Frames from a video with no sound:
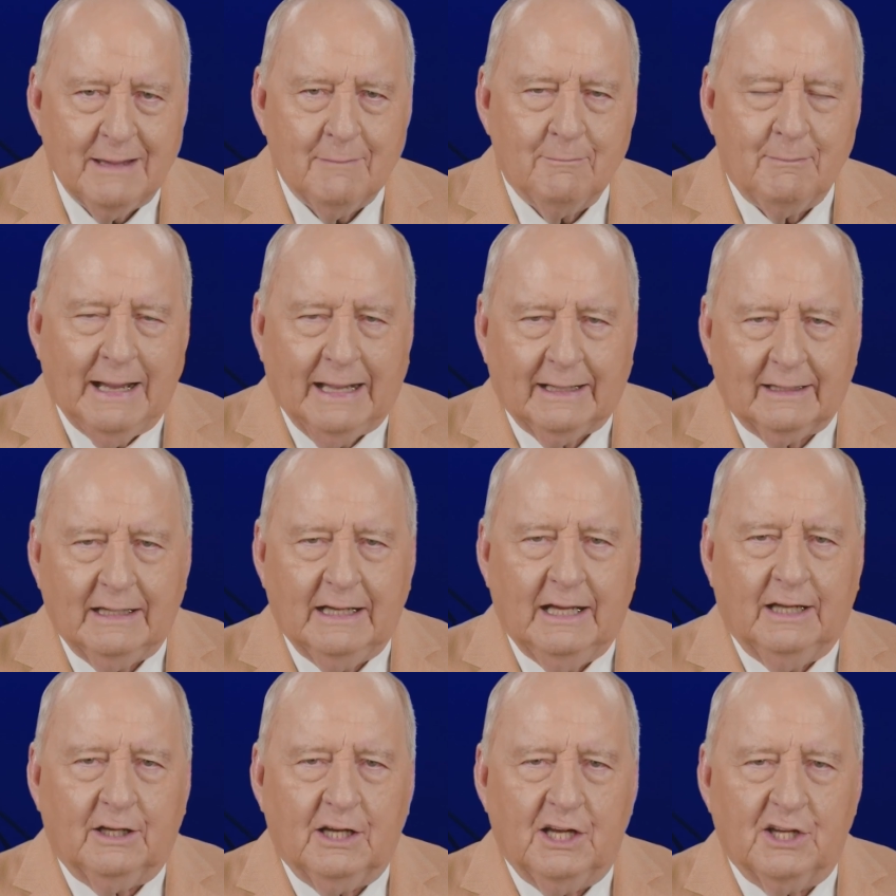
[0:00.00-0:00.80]
But
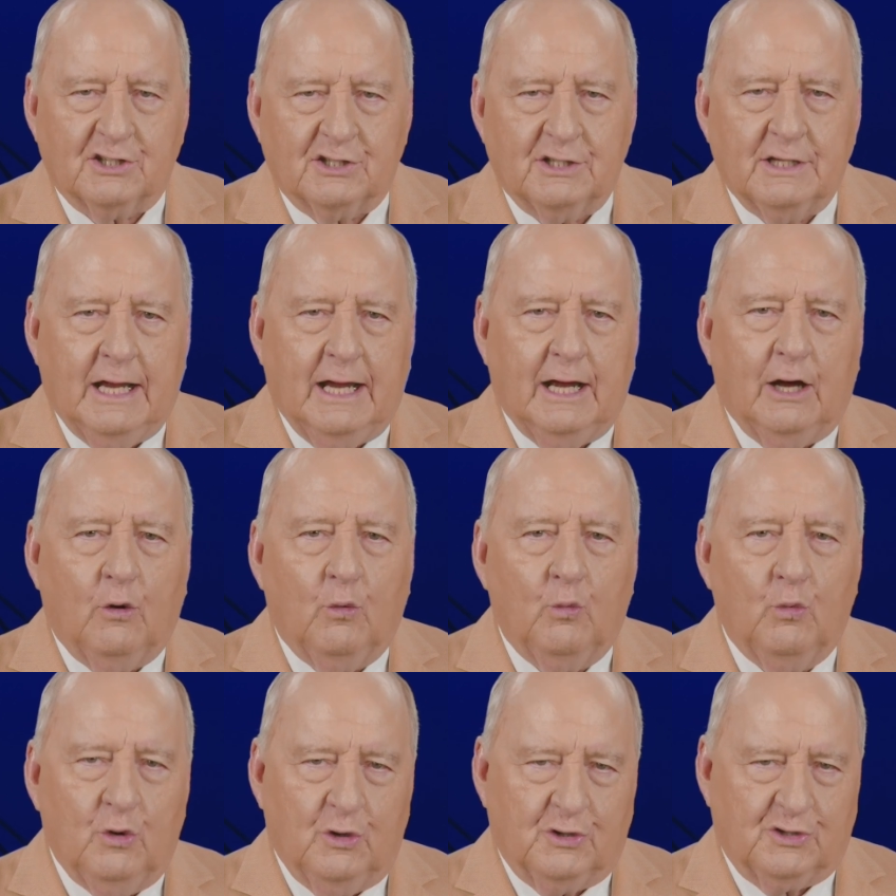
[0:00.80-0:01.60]
it is now
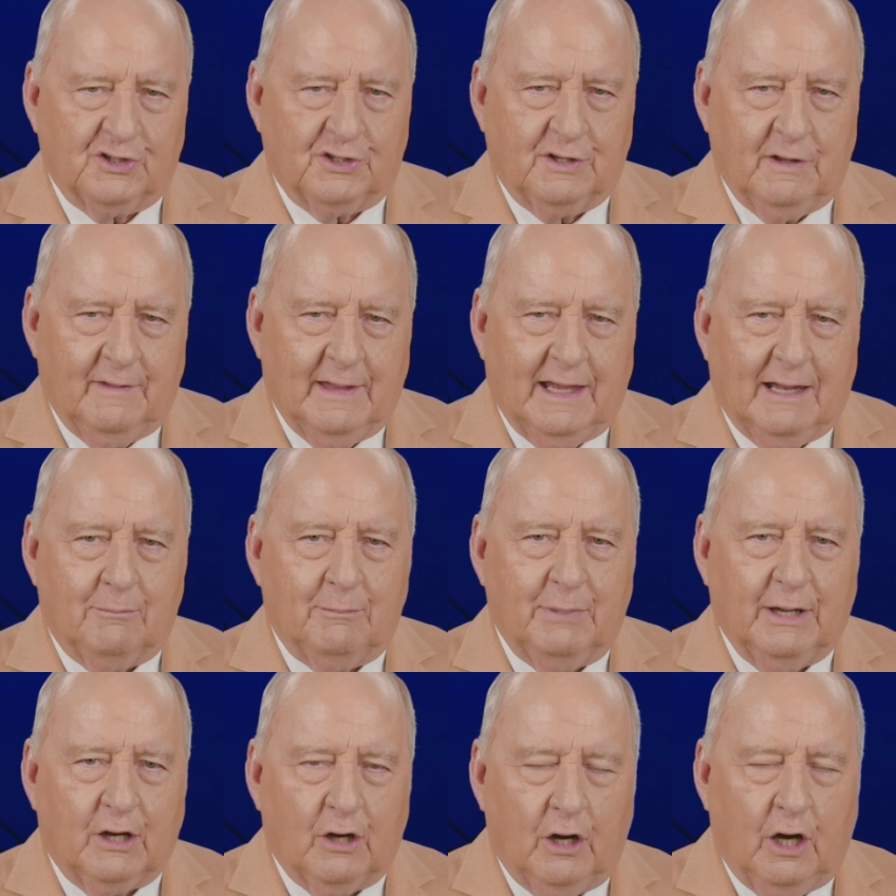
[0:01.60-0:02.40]
worse than that
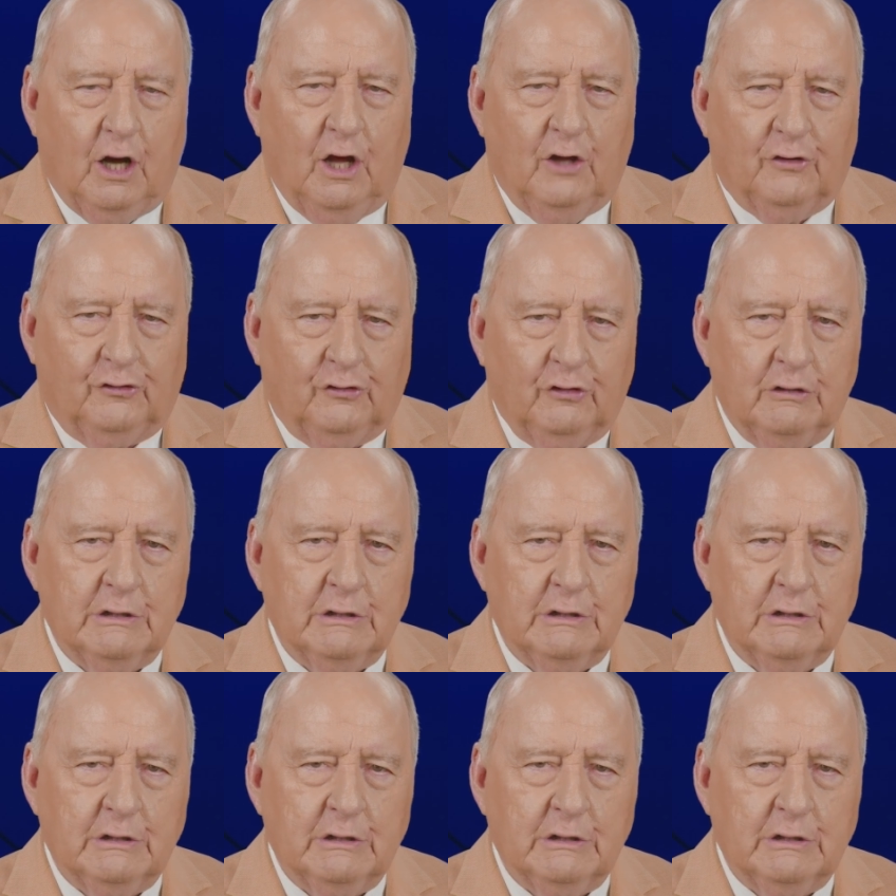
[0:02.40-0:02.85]
because,